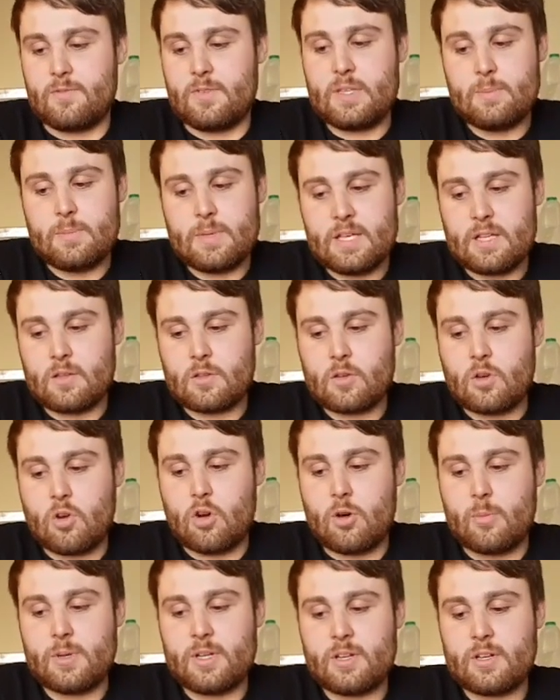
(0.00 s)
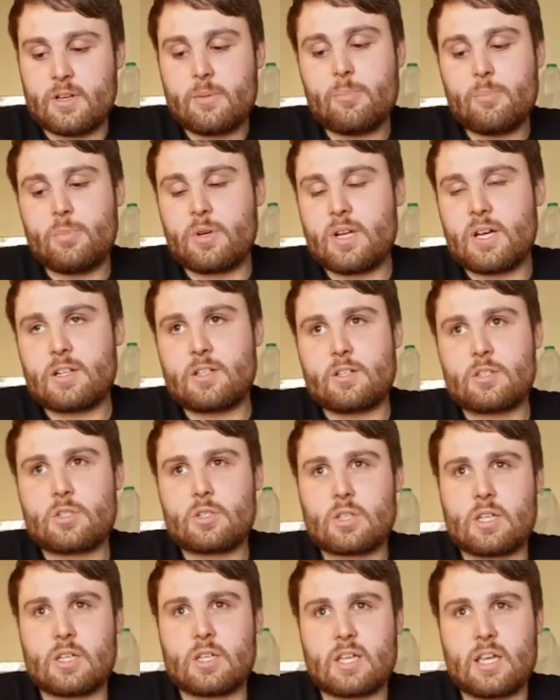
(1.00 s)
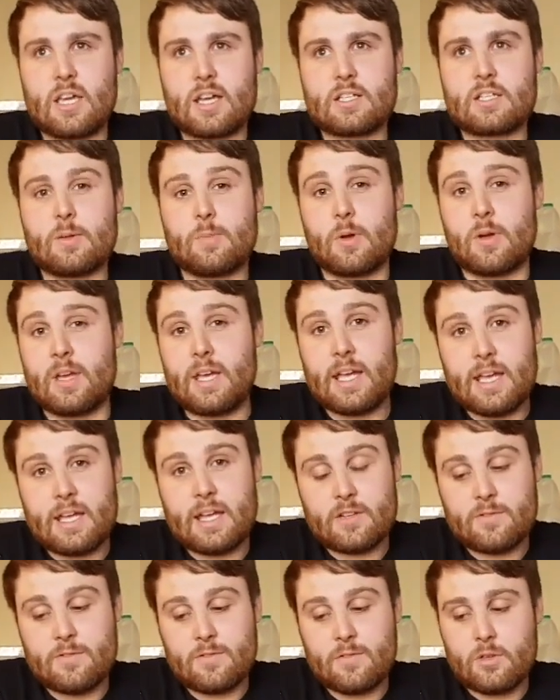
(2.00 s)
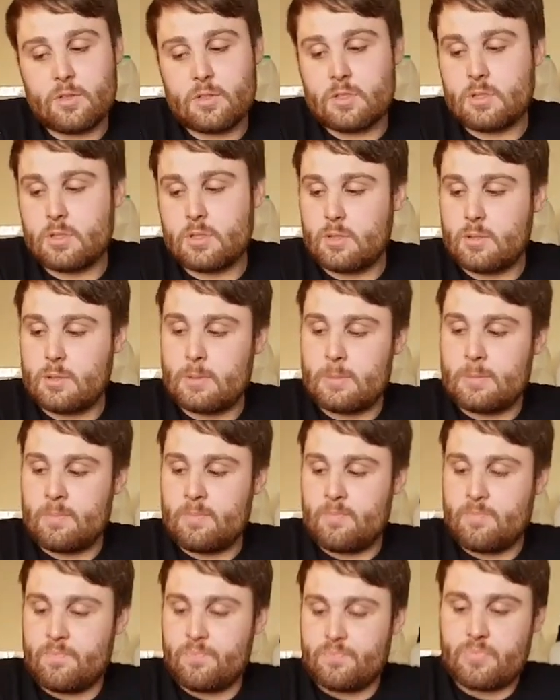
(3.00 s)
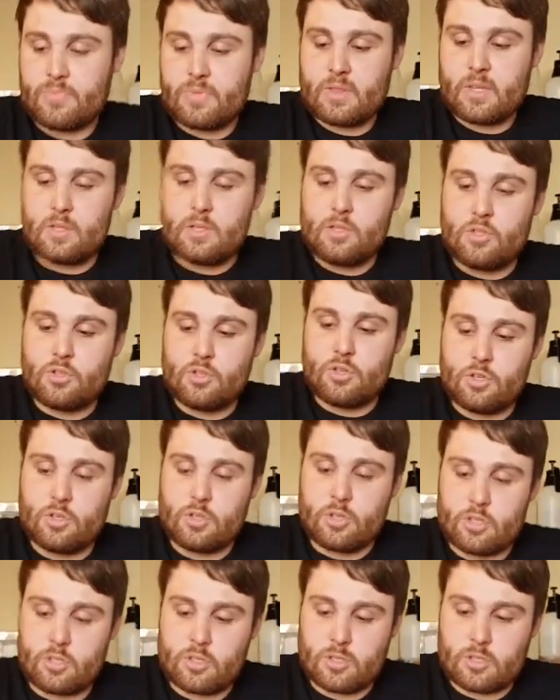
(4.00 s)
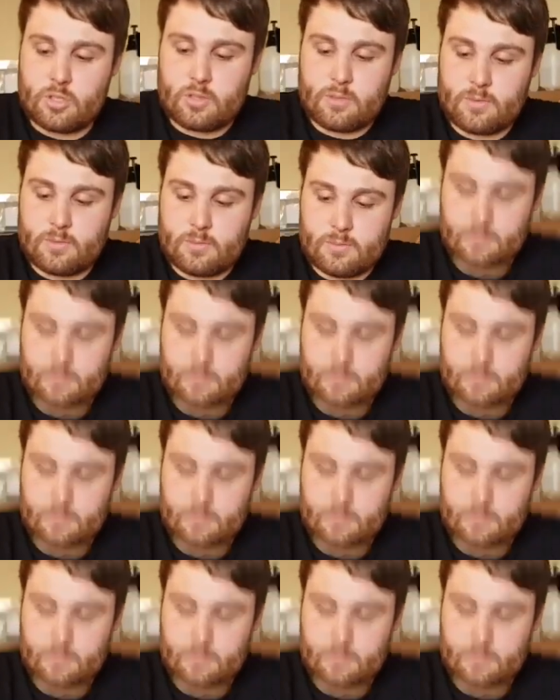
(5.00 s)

Female common or imperators can get to about 8 foot. Your